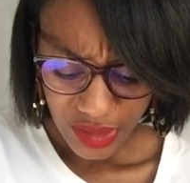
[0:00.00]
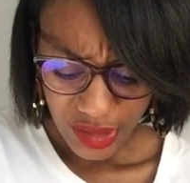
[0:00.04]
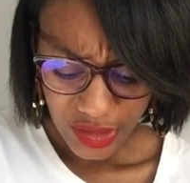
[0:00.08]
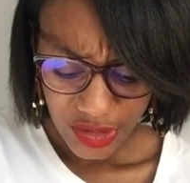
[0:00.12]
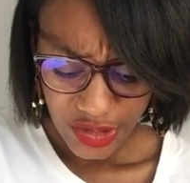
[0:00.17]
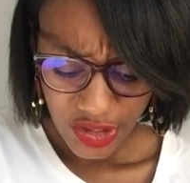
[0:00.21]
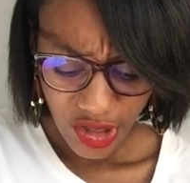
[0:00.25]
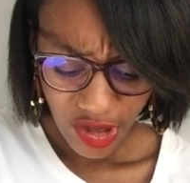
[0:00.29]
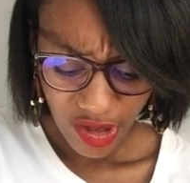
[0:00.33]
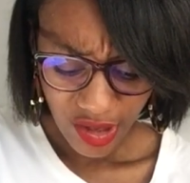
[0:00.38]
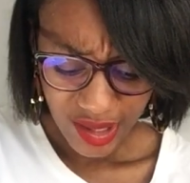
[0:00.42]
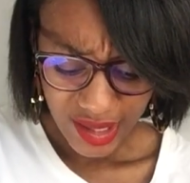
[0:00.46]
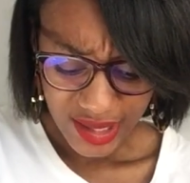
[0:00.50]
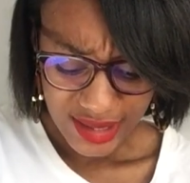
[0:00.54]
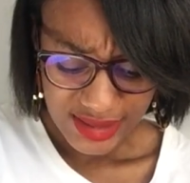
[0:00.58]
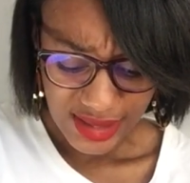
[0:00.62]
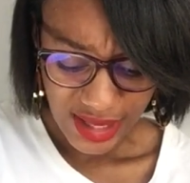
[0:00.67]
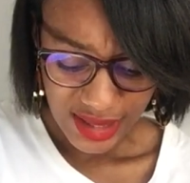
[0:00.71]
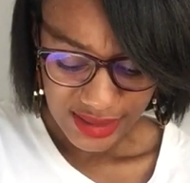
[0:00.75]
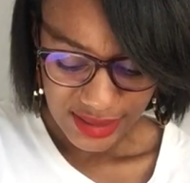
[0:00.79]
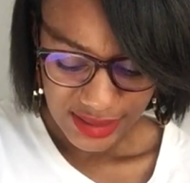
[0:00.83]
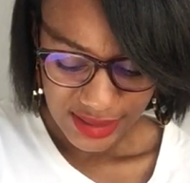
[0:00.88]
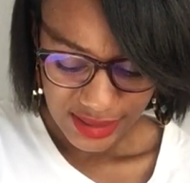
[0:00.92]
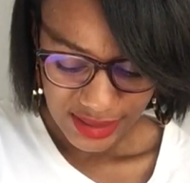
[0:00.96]
yeah, as
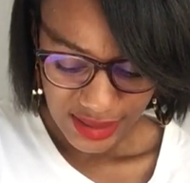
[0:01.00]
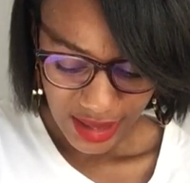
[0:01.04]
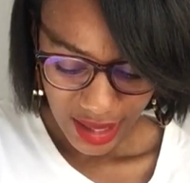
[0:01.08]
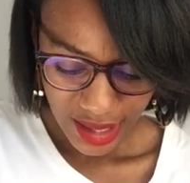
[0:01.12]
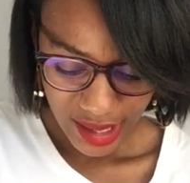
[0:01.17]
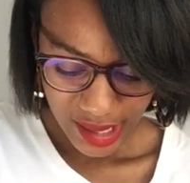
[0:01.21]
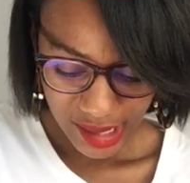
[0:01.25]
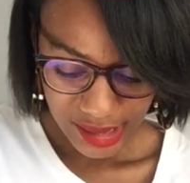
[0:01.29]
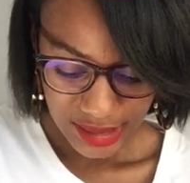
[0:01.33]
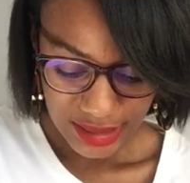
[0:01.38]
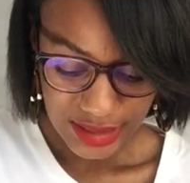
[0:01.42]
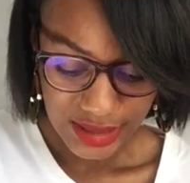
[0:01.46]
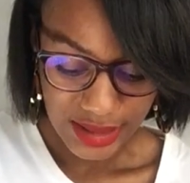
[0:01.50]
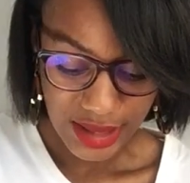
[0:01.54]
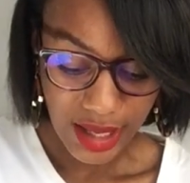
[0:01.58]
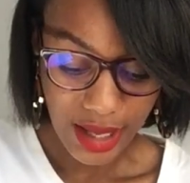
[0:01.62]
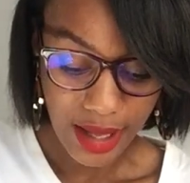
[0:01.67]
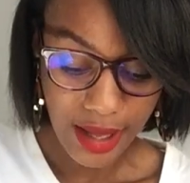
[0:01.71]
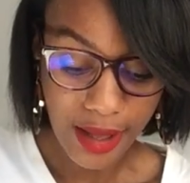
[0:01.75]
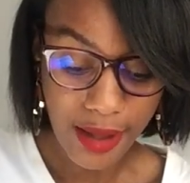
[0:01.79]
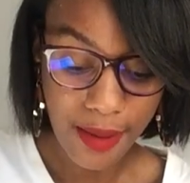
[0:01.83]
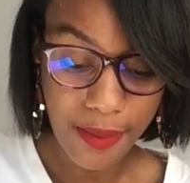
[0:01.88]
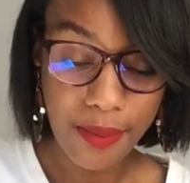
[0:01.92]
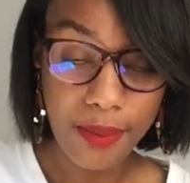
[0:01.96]
I said,
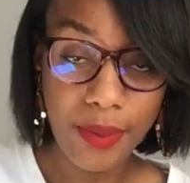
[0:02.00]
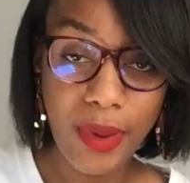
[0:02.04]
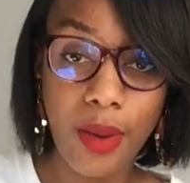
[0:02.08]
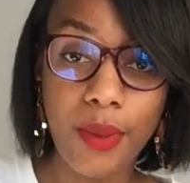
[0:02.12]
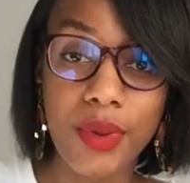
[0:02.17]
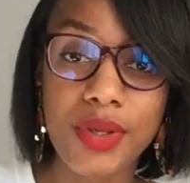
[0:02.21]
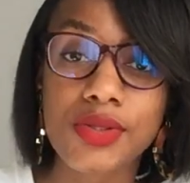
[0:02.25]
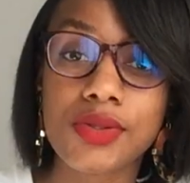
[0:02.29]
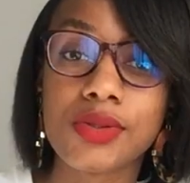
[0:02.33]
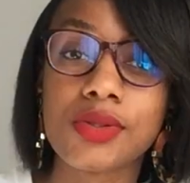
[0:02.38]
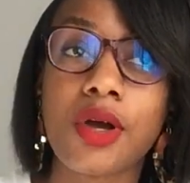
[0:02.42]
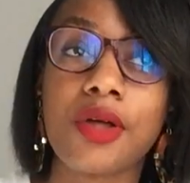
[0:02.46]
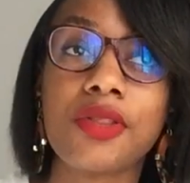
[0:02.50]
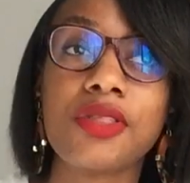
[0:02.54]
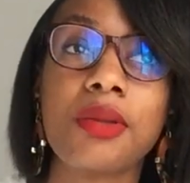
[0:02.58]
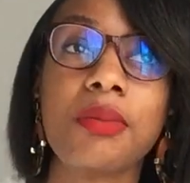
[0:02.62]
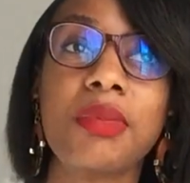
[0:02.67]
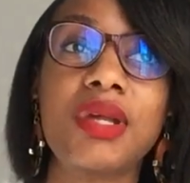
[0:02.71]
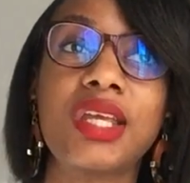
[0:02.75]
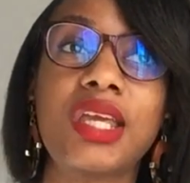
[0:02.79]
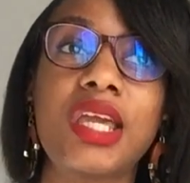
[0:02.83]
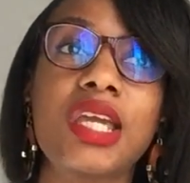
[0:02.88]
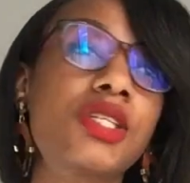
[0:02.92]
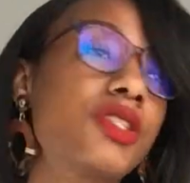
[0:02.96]
I was on the
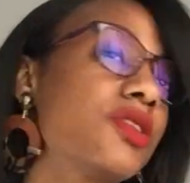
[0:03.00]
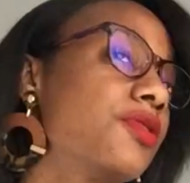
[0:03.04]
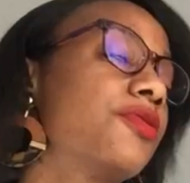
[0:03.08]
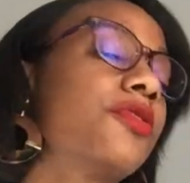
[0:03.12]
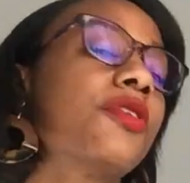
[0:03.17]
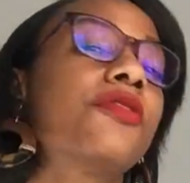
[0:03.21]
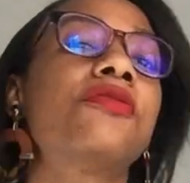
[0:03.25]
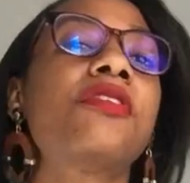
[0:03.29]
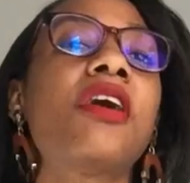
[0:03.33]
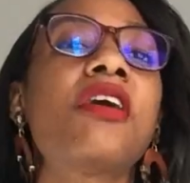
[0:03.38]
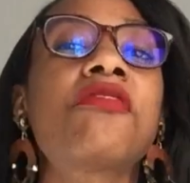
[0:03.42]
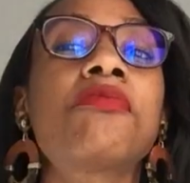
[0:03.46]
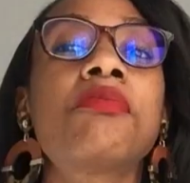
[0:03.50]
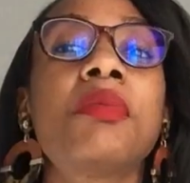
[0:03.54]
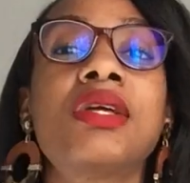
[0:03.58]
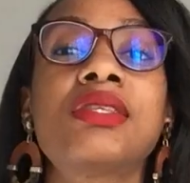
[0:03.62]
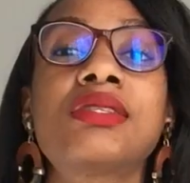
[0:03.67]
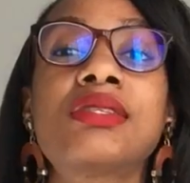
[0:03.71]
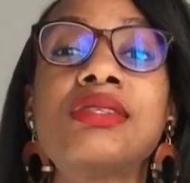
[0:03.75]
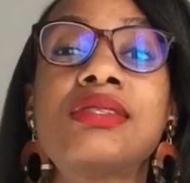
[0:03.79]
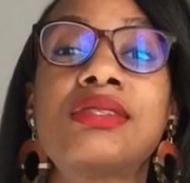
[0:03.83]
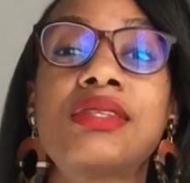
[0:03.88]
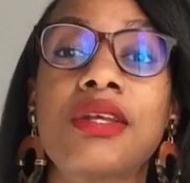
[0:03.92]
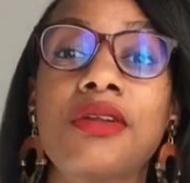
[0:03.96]
medication for 5
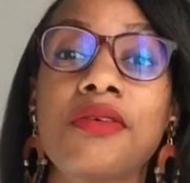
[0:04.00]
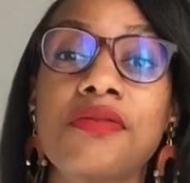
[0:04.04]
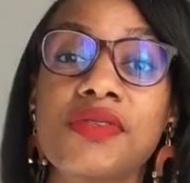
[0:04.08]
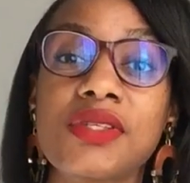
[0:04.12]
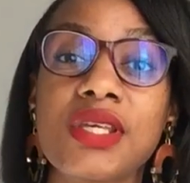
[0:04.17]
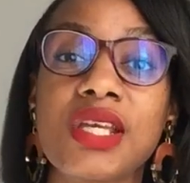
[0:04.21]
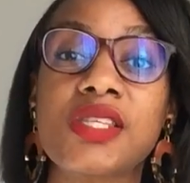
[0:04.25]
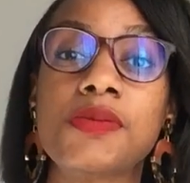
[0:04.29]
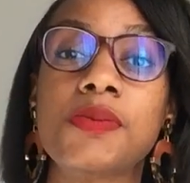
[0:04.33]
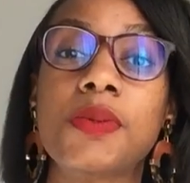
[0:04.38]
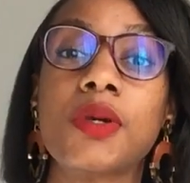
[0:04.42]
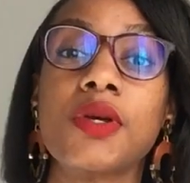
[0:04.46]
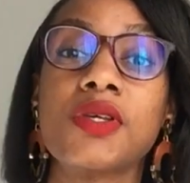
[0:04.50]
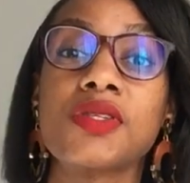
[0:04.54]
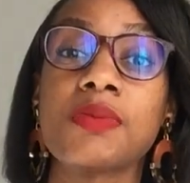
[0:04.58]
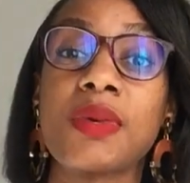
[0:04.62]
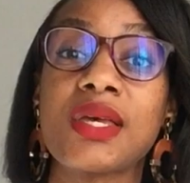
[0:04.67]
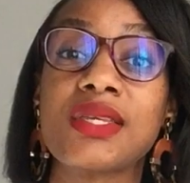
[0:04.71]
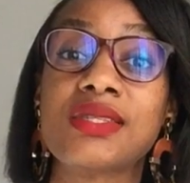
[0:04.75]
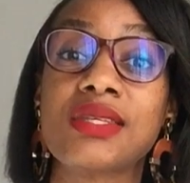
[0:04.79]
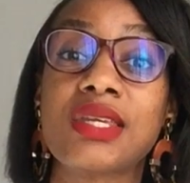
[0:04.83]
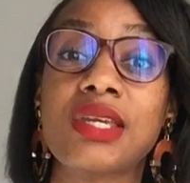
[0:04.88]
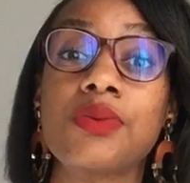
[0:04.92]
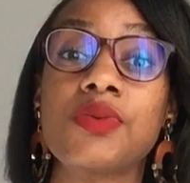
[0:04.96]
months instead of 6, because
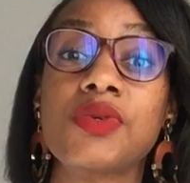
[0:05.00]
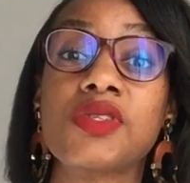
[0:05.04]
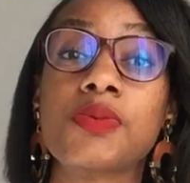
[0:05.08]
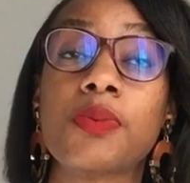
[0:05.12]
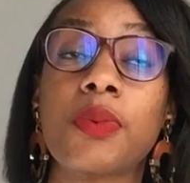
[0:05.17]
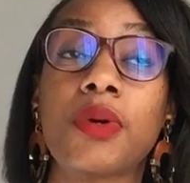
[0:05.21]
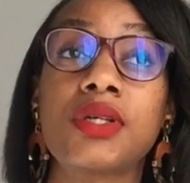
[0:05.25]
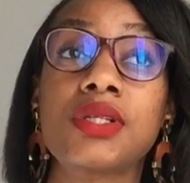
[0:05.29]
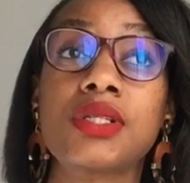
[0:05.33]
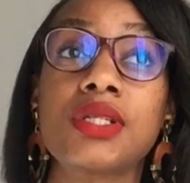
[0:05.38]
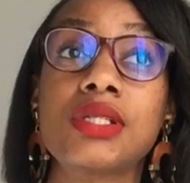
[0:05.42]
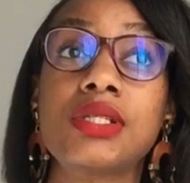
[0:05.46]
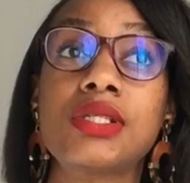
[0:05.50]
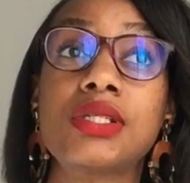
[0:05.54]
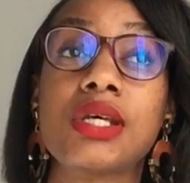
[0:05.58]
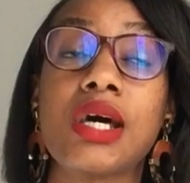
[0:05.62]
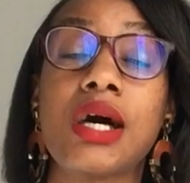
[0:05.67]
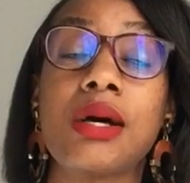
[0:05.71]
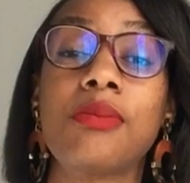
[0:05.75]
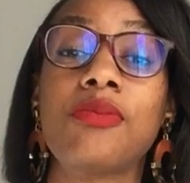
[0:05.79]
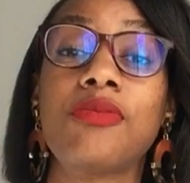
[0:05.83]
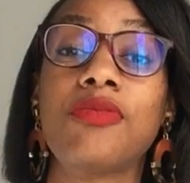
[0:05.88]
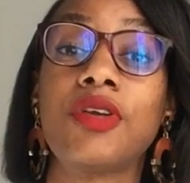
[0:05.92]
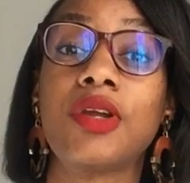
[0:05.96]
my skin responded
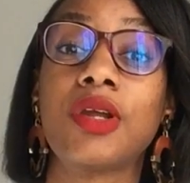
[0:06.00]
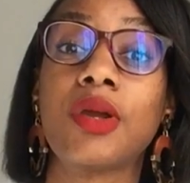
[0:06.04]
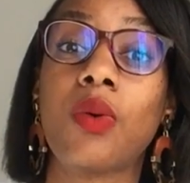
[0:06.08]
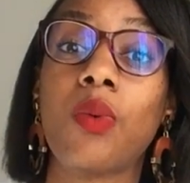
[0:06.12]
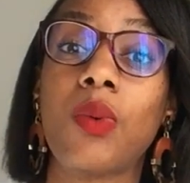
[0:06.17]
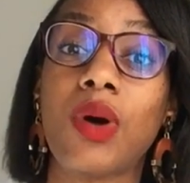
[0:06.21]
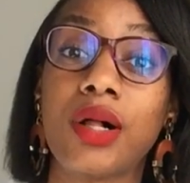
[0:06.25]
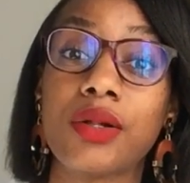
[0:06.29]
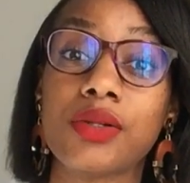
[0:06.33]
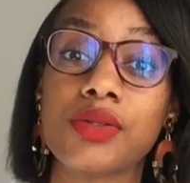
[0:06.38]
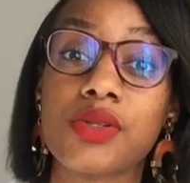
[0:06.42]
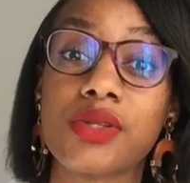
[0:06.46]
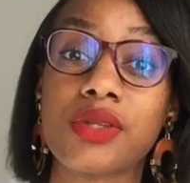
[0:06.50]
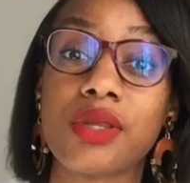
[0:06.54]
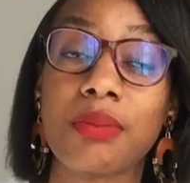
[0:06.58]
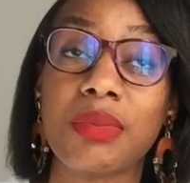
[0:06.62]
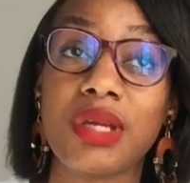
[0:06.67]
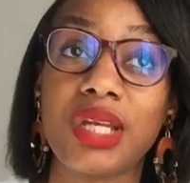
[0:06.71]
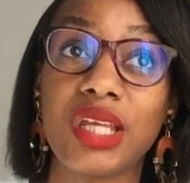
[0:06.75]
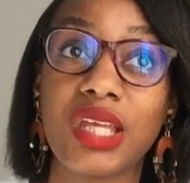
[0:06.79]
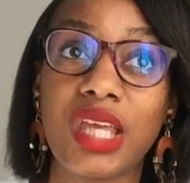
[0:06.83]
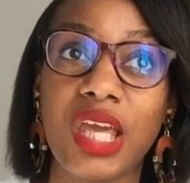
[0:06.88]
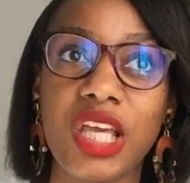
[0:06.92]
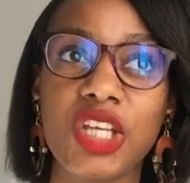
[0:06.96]
very well to the
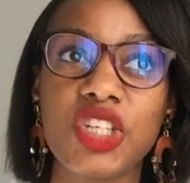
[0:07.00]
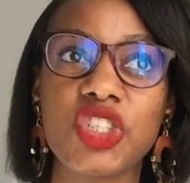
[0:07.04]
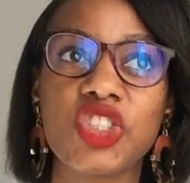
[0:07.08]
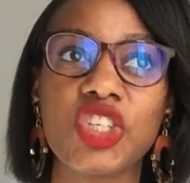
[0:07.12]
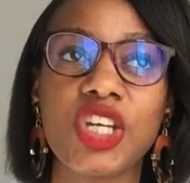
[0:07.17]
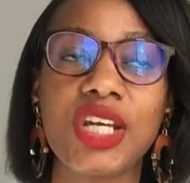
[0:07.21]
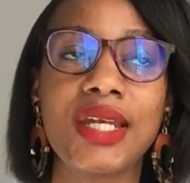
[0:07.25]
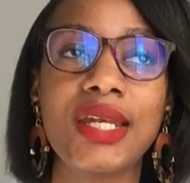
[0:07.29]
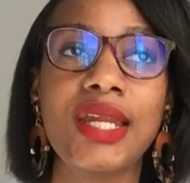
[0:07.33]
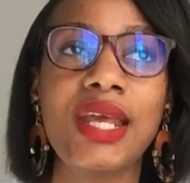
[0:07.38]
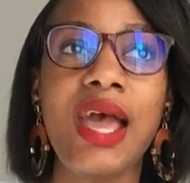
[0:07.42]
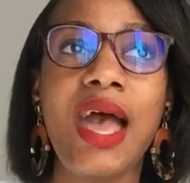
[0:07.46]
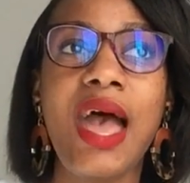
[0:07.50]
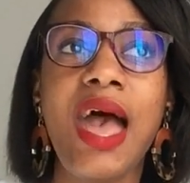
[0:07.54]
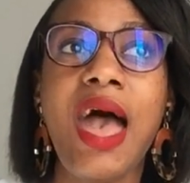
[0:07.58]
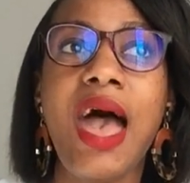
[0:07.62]
medication,